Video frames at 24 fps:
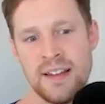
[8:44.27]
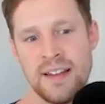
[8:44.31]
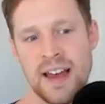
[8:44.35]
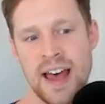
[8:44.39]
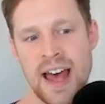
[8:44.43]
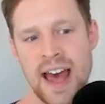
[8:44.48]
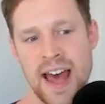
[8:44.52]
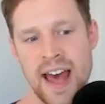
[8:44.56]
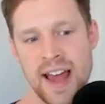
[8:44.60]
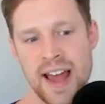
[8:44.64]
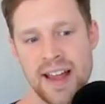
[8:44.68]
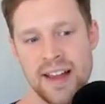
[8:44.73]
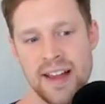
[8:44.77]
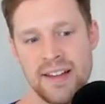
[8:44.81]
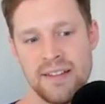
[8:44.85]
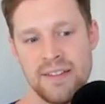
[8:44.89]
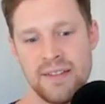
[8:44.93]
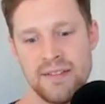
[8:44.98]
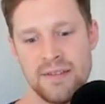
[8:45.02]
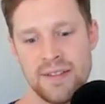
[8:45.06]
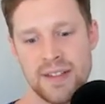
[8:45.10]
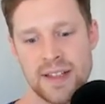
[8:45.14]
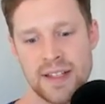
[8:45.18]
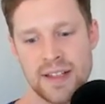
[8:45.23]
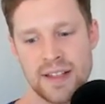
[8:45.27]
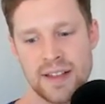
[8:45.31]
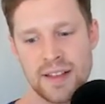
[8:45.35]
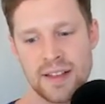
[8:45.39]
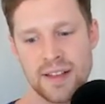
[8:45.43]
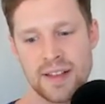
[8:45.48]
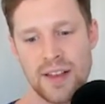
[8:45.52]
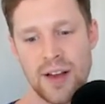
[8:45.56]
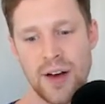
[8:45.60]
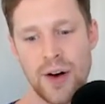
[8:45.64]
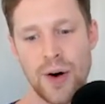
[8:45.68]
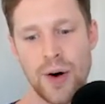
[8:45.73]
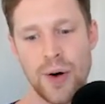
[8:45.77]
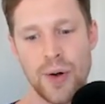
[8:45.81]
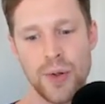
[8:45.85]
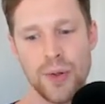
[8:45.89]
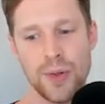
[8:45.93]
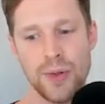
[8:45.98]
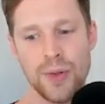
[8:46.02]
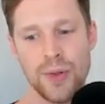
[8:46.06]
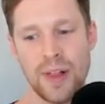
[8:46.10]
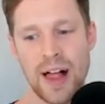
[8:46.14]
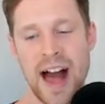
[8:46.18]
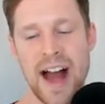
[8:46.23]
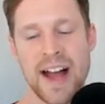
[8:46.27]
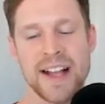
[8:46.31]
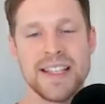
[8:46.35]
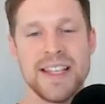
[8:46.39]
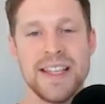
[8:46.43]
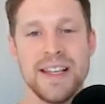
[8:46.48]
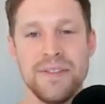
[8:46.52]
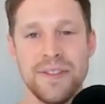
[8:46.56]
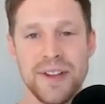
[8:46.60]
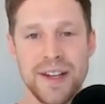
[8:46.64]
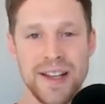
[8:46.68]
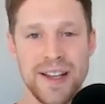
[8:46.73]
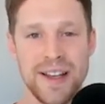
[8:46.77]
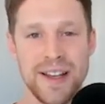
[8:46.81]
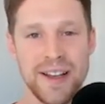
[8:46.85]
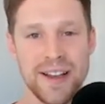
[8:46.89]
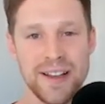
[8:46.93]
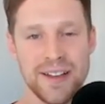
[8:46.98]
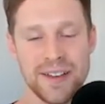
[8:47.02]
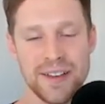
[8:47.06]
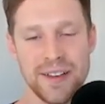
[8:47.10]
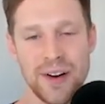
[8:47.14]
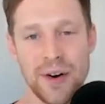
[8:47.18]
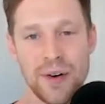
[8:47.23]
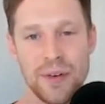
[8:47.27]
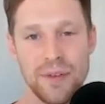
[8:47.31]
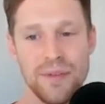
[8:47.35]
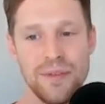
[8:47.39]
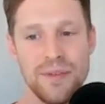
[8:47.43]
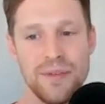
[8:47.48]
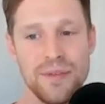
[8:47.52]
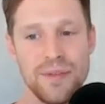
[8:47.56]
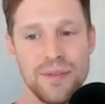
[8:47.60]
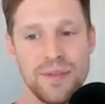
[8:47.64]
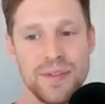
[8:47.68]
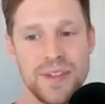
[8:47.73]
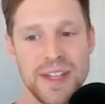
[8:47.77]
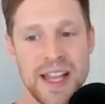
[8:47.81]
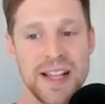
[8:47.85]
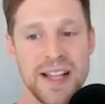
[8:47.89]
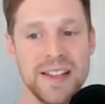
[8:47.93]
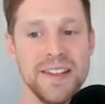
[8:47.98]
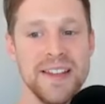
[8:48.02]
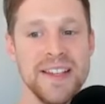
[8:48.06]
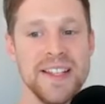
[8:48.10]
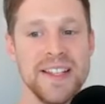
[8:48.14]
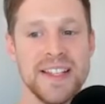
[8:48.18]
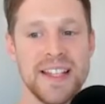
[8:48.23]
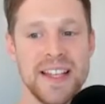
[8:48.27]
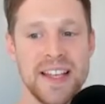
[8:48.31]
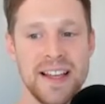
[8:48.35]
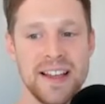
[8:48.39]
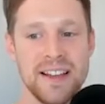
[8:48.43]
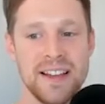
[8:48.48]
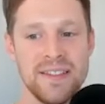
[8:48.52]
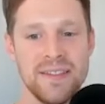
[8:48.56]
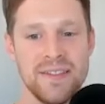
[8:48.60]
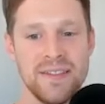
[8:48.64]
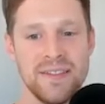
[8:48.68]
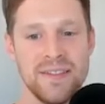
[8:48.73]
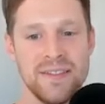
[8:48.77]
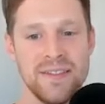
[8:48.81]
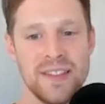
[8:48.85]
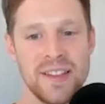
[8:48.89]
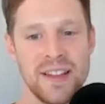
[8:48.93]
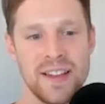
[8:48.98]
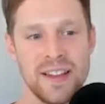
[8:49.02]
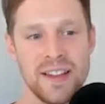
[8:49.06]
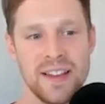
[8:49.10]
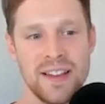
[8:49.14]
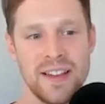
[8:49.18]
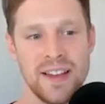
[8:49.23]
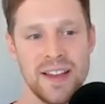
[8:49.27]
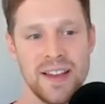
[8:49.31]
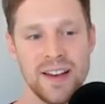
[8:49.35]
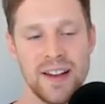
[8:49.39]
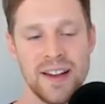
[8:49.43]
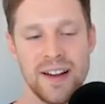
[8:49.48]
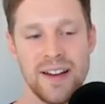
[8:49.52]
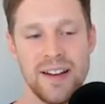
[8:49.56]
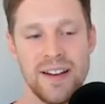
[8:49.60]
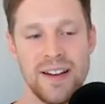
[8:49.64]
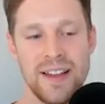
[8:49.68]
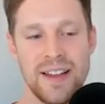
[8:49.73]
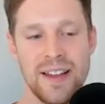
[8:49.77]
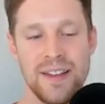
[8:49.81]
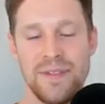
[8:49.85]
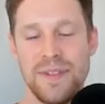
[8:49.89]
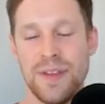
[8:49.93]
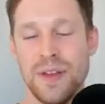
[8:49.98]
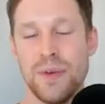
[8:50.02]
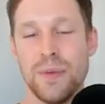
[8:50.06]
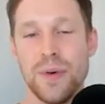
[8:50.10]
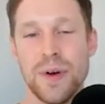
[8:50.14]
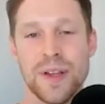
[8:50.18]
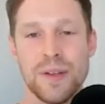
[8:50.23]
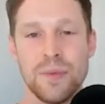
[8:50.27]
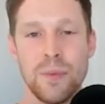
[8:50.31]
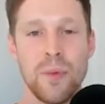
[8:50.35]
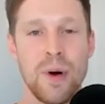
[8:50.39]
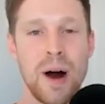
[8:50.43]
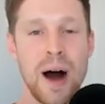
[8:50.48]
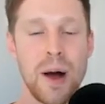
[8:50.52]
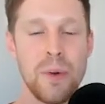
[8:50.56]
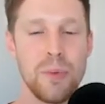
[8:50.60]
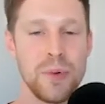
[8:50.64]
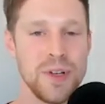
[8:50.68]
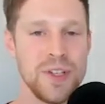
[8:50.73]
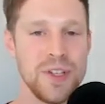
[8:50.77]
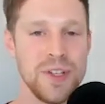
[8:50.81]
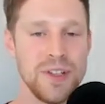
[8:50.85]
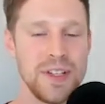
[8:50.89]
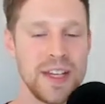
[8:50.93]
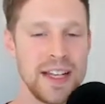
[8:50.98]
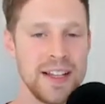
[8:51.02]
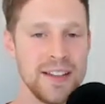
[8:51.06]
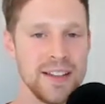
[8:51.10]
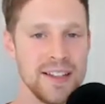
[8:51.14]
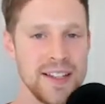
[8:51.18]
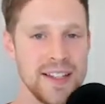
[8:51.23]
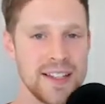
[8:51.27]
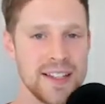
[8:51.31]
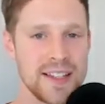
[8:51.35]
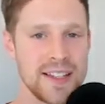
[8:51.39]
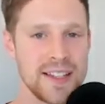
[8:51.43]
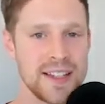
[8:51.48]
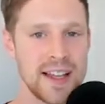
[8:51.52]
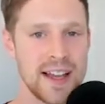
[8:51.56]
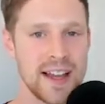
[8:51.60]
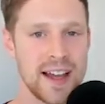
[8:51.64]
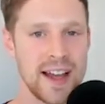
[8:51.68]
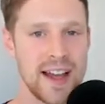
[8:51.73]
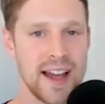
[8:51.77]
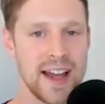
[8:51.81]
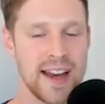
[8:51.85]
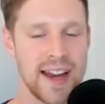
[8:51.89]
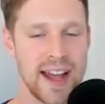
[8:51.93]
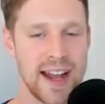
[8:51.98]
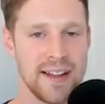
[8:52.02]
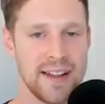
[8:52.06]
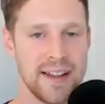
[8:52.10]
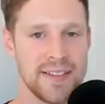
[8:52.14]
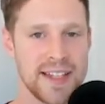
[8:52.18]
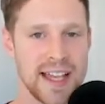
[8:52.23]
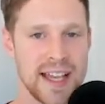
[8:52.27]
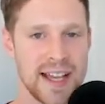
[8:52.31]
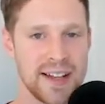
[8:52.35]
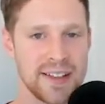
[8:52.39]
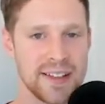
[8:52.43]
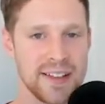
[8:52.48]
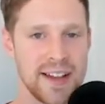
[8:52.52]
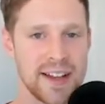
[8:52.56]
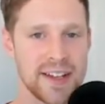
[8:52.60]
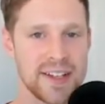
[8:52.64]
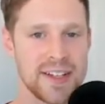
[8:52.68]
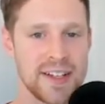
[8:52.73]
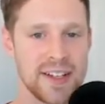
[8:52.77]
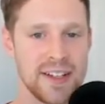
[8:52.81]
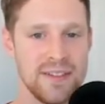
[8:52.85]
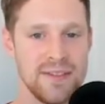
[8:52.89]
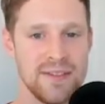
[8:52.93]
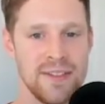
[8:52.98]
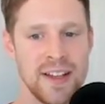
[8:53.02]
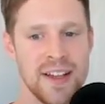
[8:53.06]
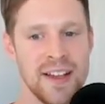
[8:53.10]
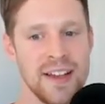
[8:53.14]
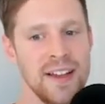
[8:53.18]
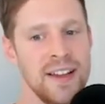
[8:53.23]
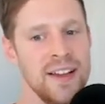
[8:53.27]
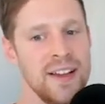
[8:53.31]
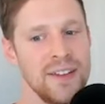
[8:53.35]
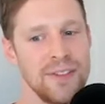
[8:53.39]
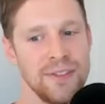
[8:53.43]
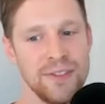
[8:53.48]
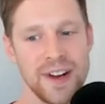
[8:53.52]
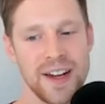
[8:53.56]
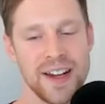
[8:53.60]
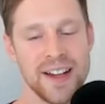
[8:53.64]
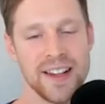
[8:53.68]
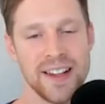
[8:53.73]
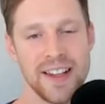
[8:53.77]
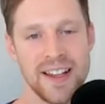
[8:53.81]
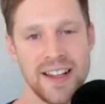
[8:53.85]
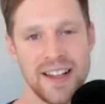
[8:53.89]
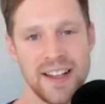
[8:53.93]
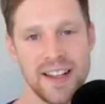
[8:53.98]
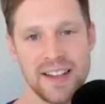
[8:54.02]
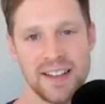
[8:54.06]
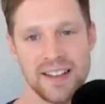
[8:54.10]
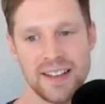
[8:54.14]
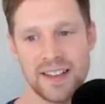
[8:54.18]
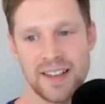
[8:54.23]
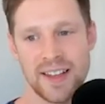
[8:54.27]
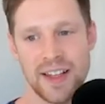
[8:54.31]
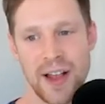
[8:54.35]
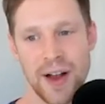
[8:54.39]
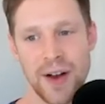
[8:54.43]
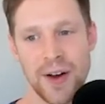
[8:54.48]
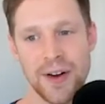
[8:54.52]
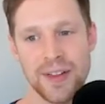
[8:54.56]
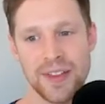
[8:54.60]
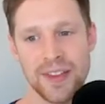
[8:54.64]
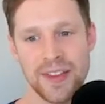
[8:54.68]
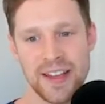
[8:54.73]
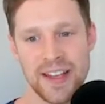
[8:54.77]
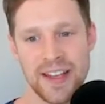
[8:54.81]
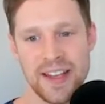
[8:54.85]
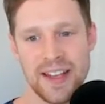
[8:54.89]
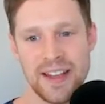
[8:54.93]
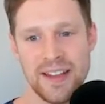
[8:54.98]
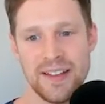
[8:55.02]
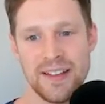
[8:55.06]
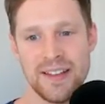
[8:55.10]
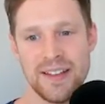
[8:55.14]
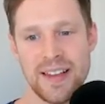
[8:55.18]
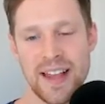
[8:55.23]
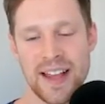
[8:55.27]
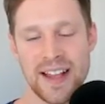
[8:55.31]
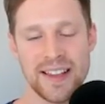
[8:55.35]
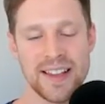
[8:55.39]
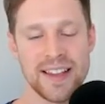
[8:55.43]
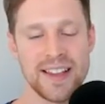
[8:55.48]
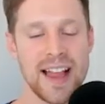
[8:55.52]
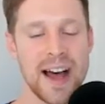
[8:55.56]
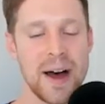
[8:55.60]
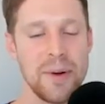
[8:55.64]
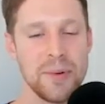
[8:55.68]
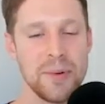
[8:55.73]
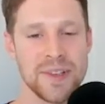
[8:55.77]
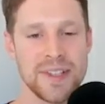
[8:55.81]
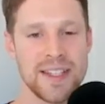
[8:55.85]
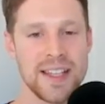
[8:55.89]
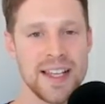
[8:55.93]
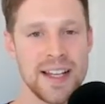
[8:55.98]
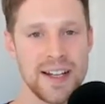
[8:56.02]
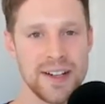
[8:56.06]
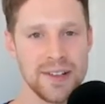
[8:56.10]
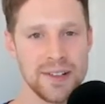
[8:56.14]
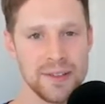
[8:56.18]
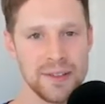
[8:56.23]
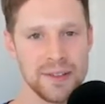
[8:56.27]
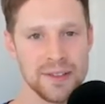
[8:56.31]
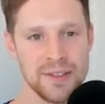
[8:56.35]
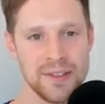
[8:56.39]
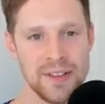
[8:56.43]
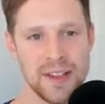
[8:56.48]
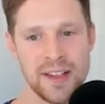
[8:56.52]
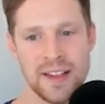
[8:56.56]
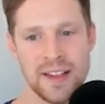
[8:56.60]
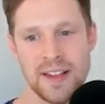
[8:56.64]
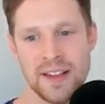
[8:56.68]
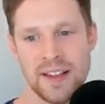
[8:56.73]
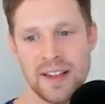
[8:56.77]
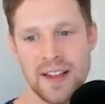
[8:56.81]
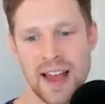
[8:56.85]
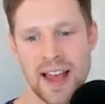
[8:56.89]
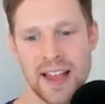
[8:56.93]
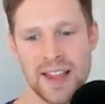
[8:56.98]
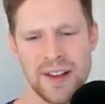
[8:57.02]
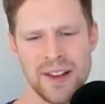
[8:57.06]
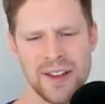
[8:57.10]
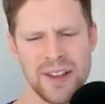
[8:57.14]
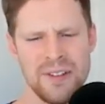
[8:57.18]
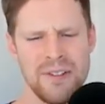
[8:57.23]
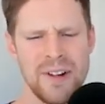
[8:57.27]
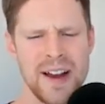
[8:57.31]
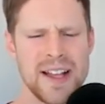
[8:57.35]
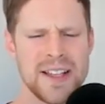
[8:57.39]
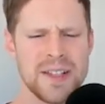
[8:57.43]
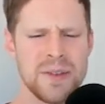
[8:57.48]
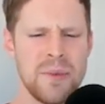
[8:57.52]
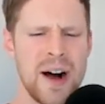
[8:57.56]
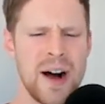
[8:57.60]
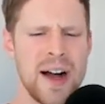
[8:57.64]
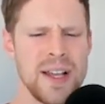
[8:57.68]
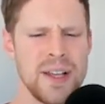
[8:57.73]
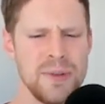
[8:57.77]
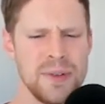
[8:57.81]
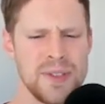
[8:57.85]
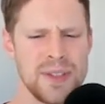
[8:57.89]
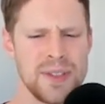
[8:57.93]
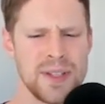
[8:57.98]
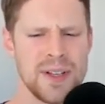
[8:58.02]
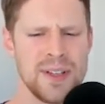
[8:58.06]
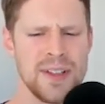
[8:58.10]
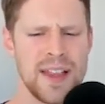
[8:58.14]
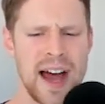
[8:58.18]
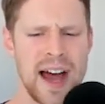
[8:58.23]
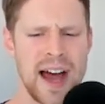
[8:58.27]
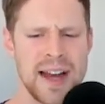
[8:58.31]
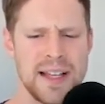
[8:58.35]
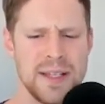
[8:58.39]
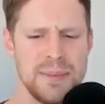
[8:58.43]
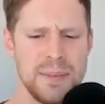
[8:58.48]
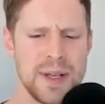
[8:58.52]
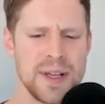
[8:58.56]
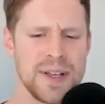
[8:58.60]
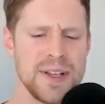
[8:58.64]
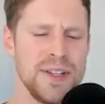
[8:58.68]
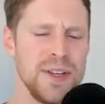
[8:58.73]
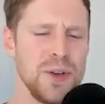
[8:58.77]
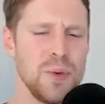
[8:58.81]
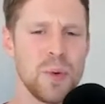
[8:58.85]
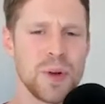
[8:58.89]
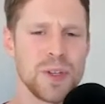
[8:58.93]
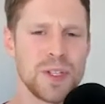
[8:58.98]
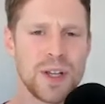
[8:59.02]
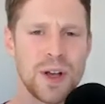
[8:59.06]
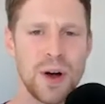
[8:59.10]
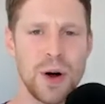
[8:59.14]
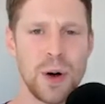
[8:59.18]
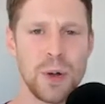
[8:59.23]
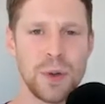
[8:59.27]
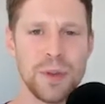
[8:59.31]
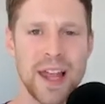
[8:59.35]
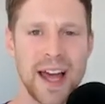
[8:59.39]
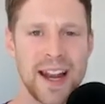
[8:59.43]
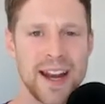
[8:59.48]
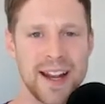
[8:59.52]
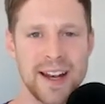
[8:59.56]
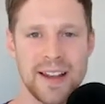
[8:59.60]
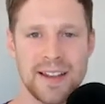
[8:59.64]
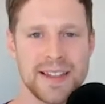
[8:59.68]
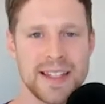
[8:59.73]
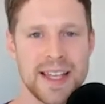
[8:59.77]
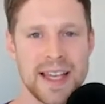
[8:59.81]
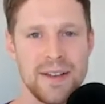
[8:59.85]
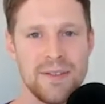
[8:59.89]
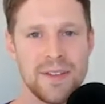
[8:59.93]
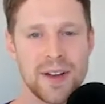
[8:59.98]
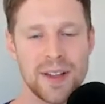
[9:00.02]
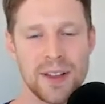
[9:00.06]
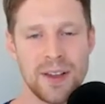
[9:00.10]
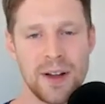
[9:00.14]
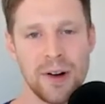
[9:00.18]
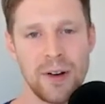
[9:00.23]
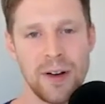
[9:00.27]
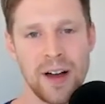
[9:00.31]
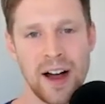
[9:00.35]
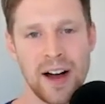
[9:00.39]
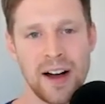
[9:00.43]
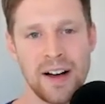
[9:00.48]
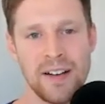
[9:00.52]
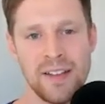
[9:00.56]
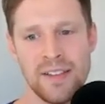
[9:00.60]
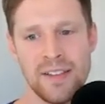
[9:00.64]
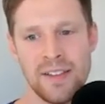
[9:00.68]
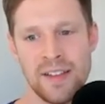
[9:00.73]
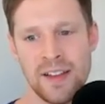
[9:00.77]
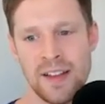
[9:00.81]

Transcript: And the whole activity of delisting, why would you delist an NFT collection? Really, the only thing that would signal, and the only reason why you would do that, is because you want to hold that NFT for longer.